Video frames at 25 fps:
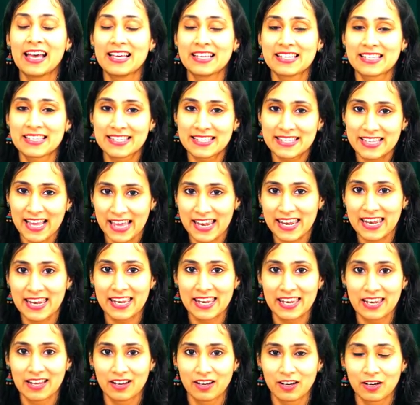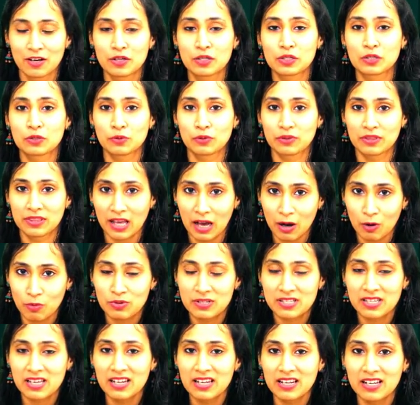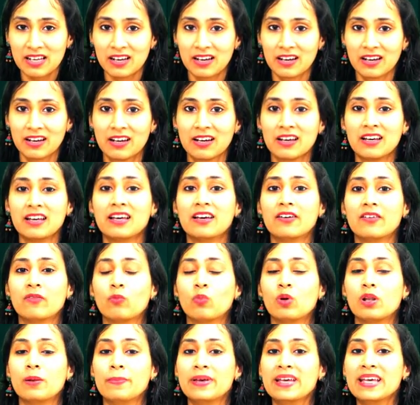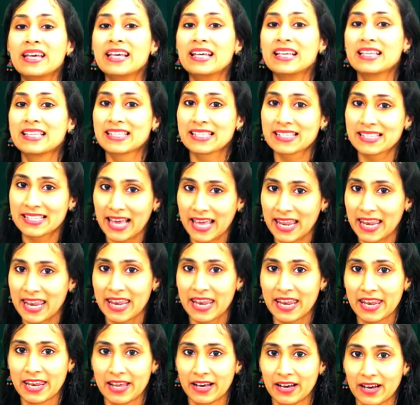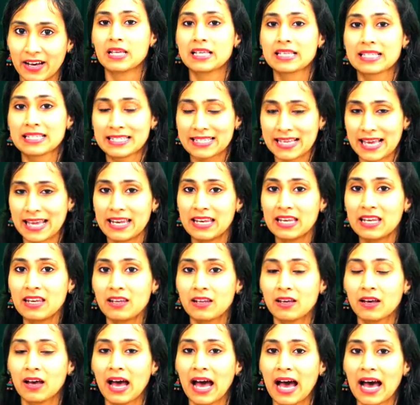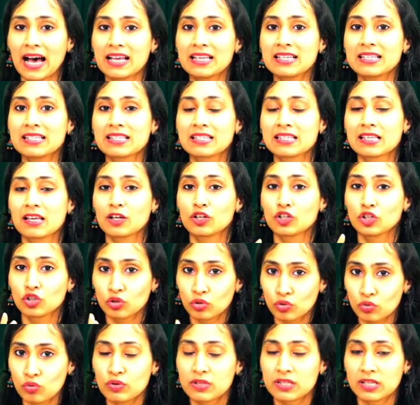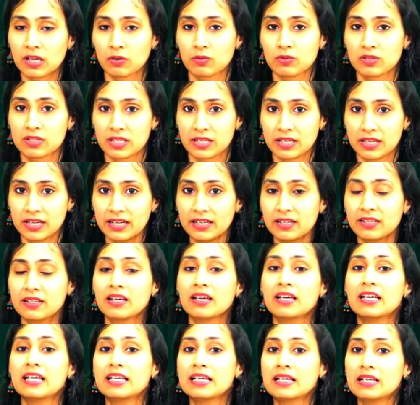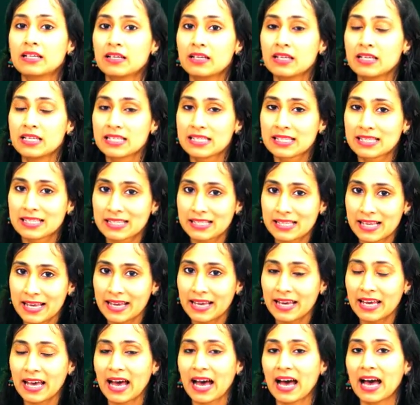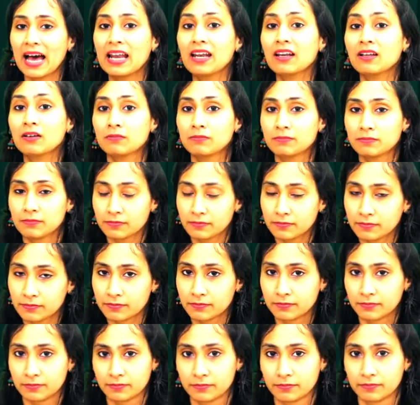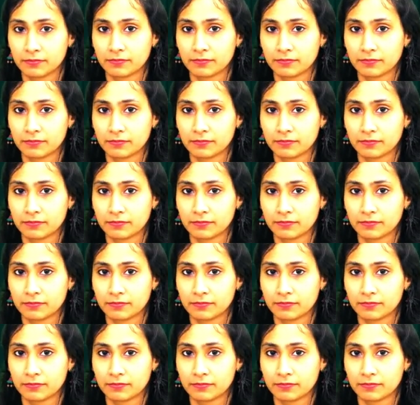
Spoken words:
Sen. So 1000 will be sen. Sen has two sounds in it, se and n.